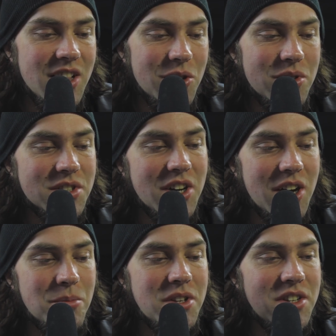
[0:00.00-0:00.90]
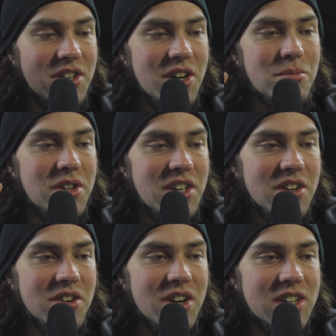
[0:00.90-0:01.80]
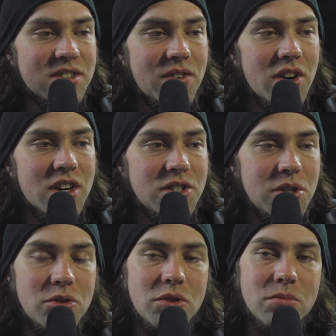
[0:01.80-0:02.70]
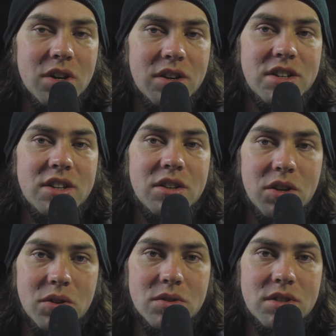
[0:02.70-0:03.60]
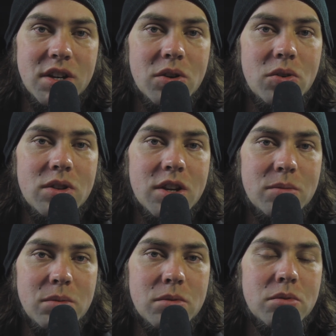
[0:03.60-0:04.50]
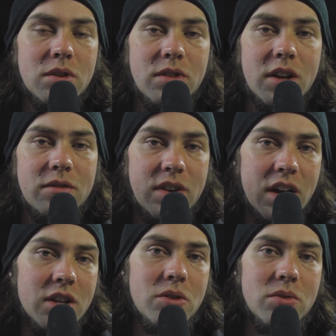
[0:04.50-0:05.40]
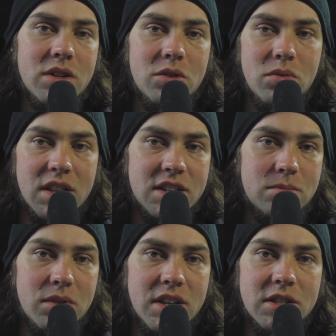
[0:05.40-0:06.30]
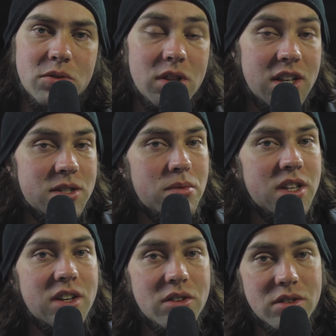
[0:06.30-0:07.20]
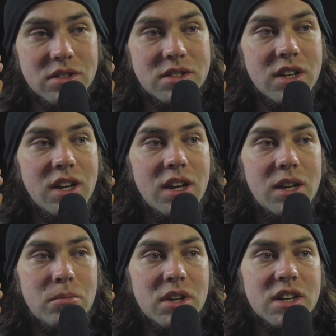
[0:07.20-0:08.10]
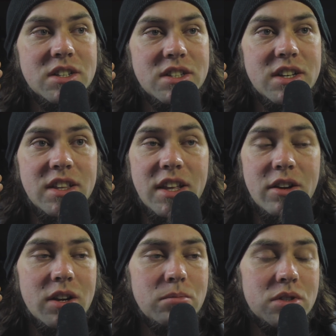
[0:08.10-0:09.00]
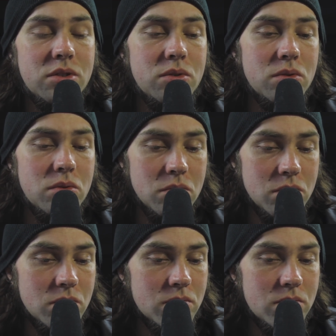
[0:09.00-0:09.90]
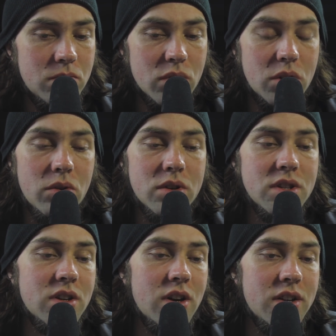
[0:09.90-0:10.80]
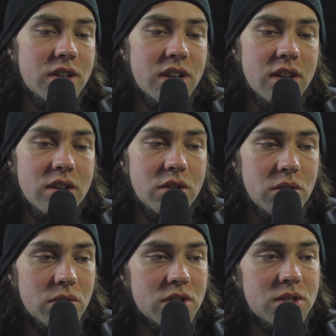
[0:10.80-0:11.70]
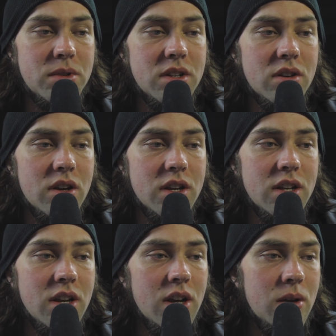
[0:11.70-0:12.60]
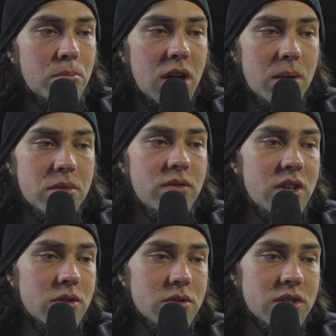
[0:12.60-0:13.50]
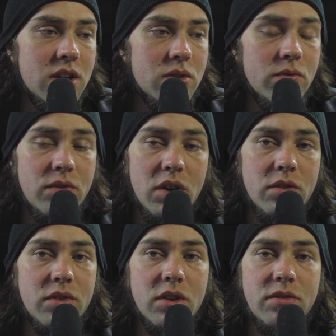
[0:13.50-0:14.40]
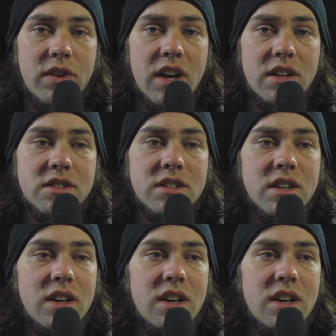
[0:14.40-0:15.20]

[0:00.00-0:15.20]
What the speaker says: lowest common denominator as far as YouTube content goes. Not a whole lot of people put a lot of value into Let's Plays or Let's Players because they are able to record the content, do their spin on it, pop the videos out very, very fast.